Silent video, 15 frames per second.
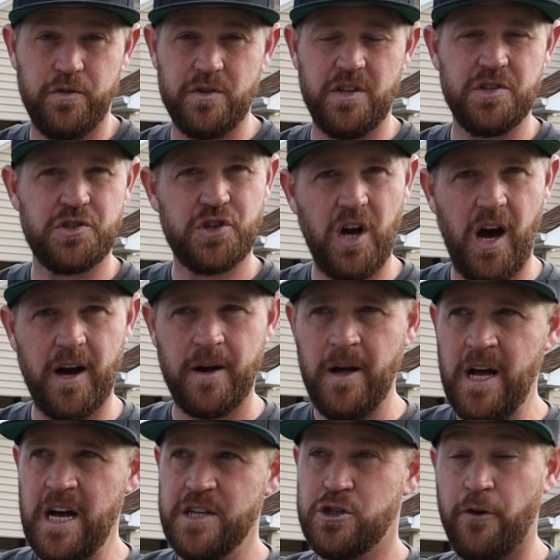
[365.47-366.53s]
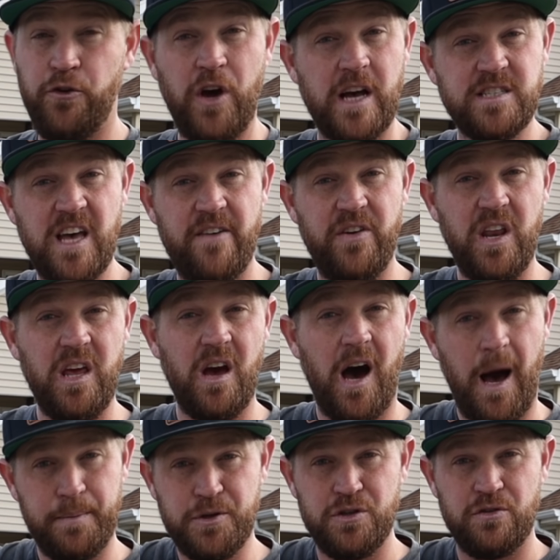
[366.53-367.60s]
for this truck. So if you guys have any
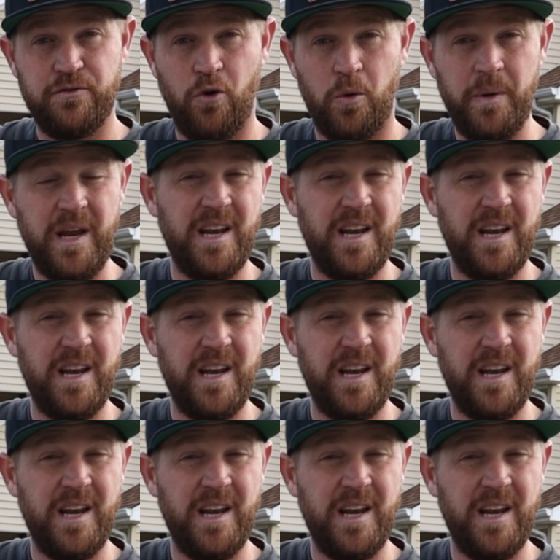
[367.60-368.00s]
options for me,